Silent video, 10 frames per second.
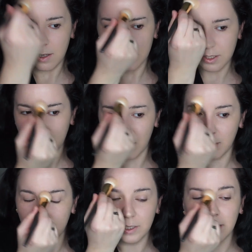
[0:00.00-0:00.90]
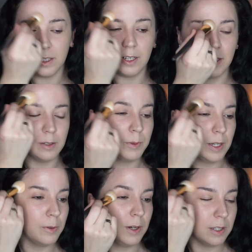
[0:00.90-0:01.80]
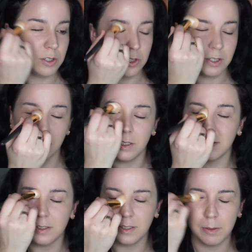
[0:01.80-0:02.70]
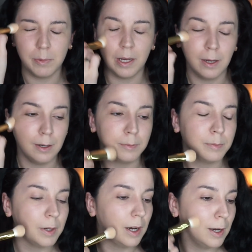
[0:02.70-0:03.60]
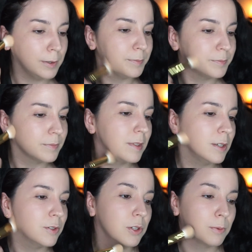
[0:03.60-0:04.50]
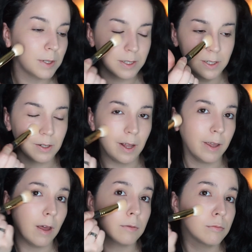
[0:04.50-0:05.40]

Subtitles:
So, and then when I watch some makeup YouTubers, they're like,